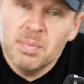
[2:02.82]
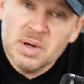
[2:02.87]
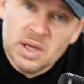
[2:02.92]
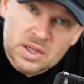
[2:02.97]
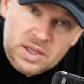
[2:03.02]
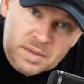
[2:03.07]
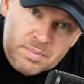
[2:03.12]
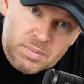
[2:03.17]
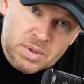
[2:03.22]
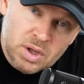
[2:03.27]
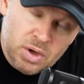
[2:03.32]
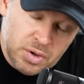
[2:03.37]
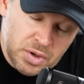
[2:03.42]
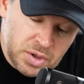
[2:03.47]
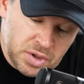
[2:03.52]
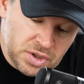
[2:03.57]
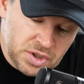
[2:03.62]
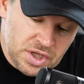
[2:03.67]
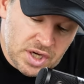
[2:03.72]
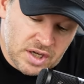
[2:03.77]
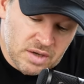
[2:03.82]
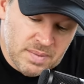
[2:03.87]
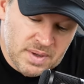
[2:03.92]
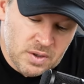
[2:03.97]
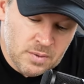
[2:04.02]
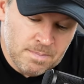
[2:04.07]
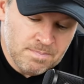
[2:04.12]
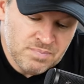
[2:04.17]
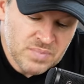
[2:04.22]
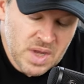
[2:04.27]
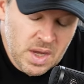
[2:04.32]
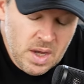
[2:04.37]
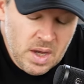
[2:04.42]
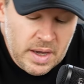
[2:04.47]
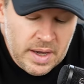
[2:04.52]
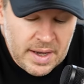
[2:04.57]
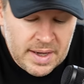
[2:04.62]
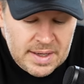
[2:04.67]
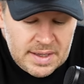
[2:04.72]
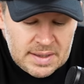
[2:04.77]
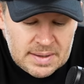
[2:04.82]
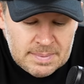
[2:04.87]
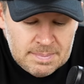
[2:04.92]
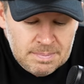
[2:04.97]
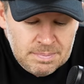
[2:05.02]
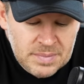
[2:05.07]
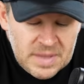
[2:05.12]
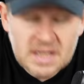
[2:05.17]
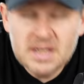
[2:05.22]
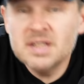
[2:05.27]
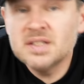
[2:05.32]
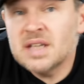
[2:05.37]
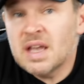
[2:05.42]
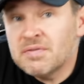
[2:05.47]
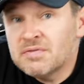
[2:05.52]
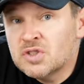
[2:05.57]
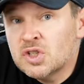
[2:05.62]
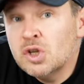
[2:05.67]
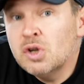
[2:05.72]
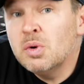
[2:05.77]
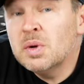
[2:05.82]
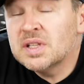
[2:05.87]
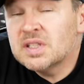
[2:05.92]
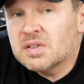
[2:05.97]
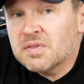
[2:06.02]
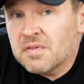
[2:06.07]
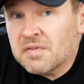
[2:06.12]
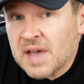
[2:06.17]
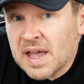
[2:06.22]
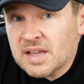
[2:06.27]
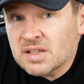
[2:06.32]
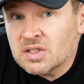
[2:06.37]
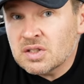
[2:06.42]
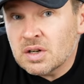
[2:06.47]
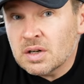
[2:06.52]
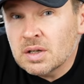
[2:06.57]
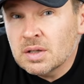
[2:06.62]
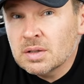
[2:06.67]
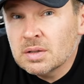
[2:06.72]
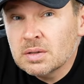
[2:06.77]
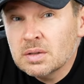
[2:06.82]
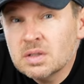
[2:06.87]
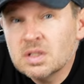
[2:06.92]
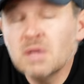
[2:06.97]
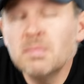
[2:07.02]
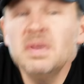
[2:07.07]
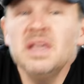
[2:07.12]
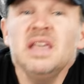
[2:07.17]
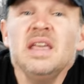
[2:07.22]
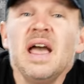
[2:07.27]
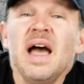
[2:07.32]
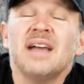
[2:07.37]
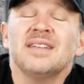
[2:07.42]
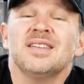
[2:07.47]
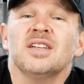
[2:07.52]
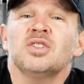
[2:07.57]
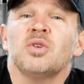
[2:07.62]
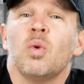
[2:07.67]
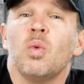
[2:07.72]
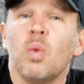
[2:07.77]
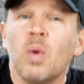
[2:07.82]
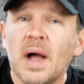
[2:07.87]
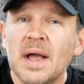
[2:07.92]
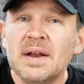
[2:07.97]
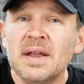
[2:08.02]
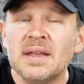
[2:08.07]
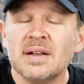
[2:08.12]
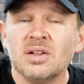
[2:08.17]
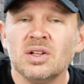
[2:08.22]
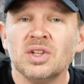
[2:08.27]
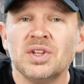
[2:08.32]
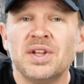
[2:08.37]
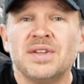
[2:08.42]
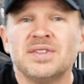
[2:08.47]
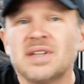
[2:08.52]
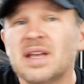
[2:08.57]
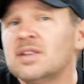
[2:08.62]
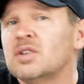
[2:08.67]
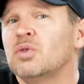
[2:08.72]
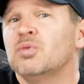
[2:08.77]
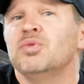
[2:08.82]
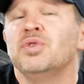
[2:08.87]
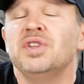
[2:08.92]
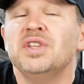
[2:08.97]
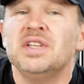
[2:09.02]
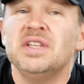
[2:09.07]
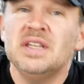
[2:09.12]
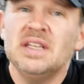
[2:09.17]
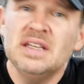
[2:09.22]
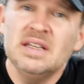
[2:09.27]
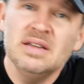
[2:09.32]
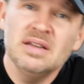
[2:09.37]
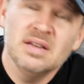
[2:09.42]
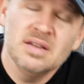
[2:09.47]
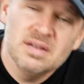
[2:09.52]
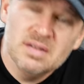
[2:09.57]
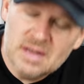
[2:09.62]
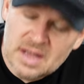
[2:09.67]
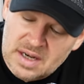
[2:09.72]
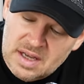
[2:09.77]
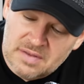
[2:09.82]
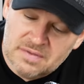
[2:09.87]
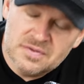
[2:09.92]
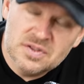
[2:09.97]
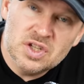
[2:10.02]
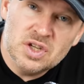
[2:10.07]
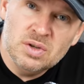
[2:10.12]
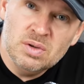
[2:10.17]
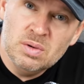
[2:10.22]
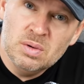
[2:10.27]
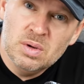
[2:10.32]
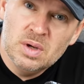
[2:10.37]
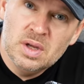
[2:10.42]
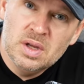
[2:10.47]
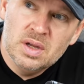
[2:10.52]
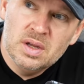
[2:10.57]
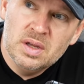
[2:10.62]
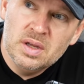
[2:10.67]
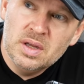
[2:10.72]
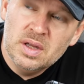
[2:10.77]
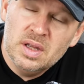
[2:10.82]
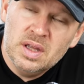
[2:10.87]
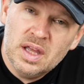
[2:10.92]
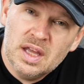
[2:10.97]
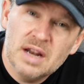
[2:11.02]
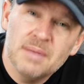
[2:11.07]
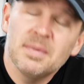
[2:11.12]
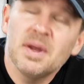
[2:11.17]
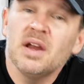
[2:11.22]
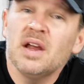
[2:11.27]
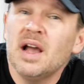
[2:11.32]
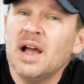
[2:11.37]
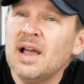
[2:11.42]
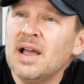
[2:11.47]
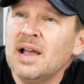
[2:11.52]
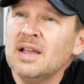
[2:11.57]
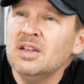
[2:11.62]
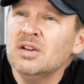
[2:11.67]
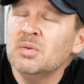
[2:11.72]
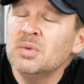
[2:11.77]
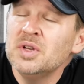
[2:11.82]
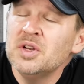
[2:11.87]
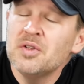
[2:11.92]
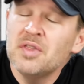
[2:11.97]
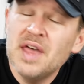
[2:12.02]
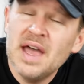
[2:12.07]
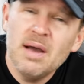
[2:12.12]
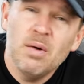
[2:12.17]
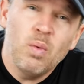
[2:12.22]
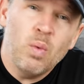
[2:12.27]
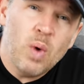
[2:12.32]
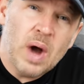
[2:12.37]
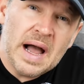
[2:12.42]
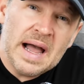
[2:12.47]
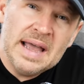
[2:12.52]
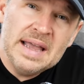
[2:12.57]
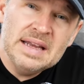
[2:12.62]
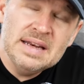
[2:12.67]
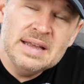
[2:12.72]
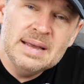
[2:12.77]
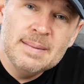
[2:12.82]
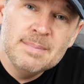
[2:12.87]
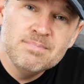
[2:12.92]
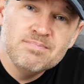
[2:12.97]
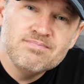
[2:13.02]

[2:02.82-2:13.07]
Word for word: put a link below. You can check them out. Um, it is f2. It's faster. To me, at such a wide angle lens, I don't really need an f2. And I'm not, I, you know, when you're that wide,